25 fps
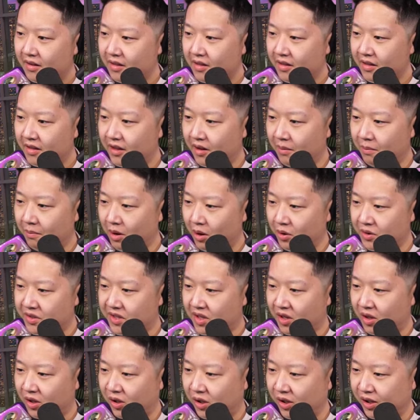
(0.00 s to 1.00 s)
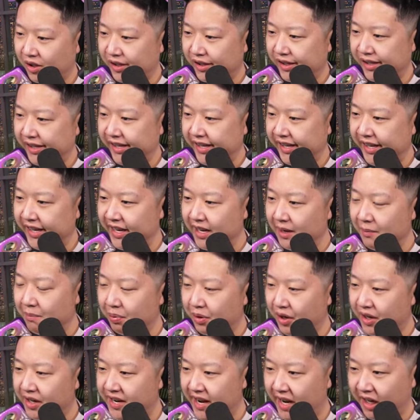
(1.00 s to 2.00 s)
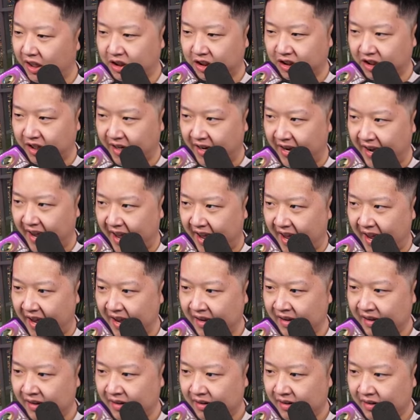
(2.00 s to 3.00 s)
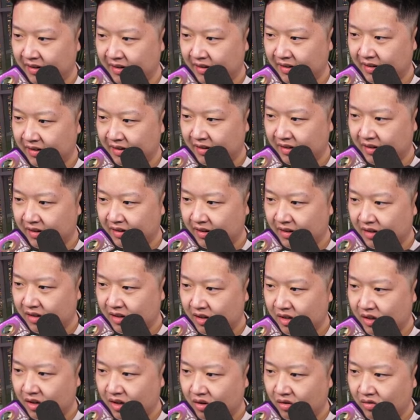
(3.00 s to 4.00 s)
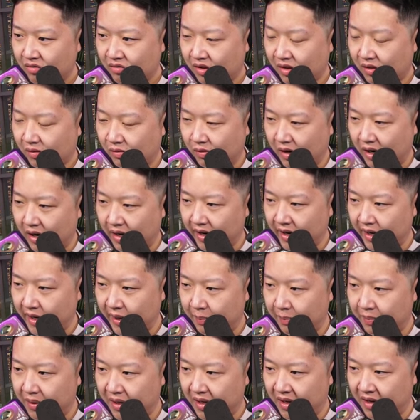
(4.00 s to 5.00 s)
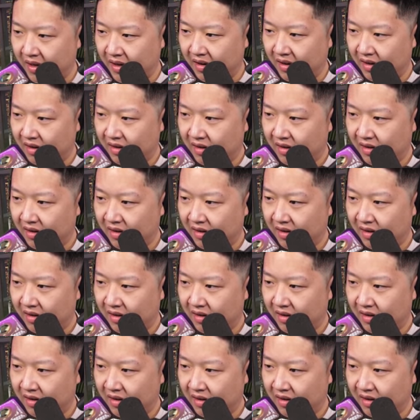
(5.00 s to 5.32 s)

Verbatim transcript: The most clean prediction, hey? Well, what could it be?